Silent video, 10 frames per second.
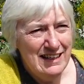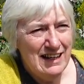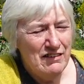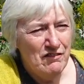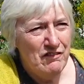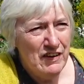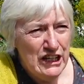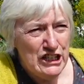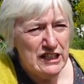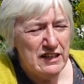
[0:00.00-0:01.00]
and
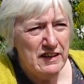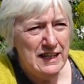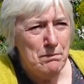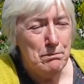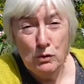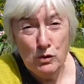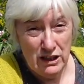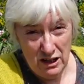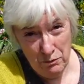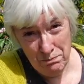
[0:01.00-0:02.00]
finished the
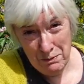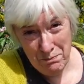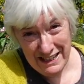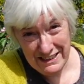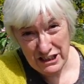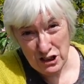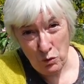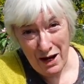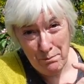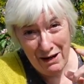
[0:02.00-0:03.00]
border on my mitered
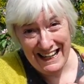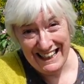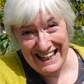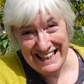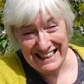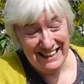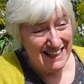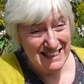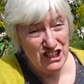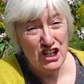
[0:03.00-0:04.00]
square blanket.
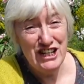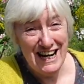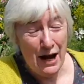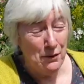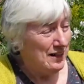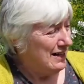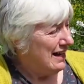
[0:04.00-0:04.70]
That's done now,